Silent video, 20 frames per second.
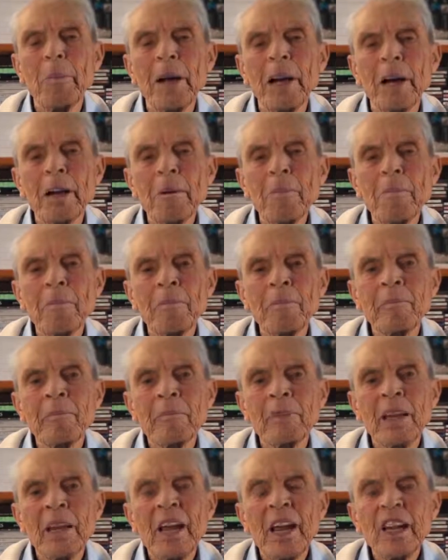about
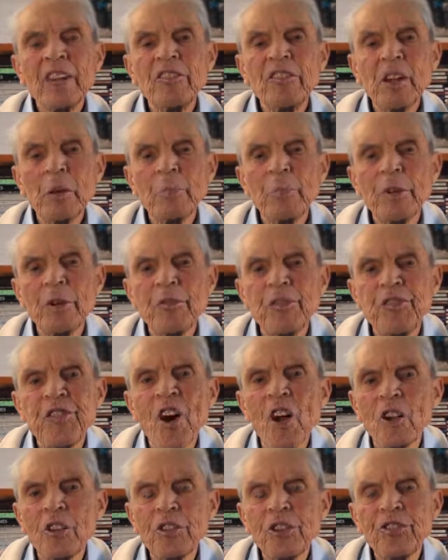except the
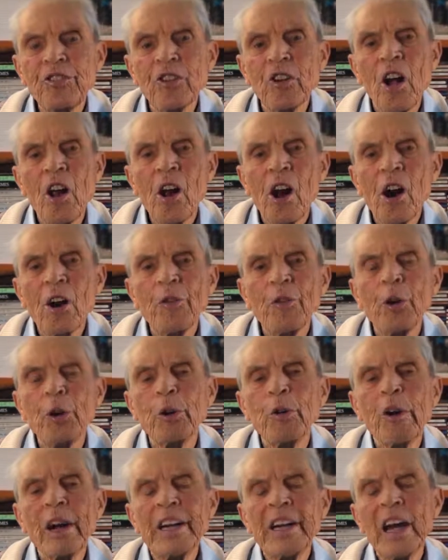faults of
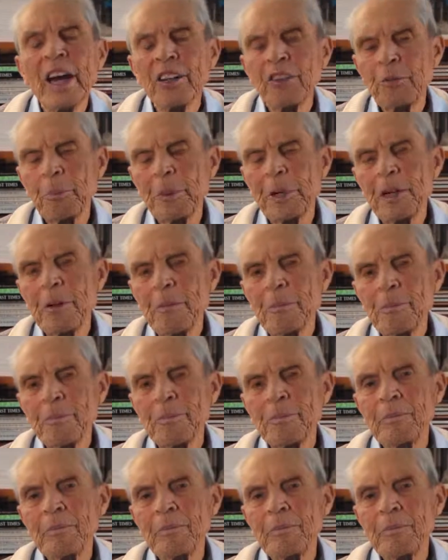her great husband.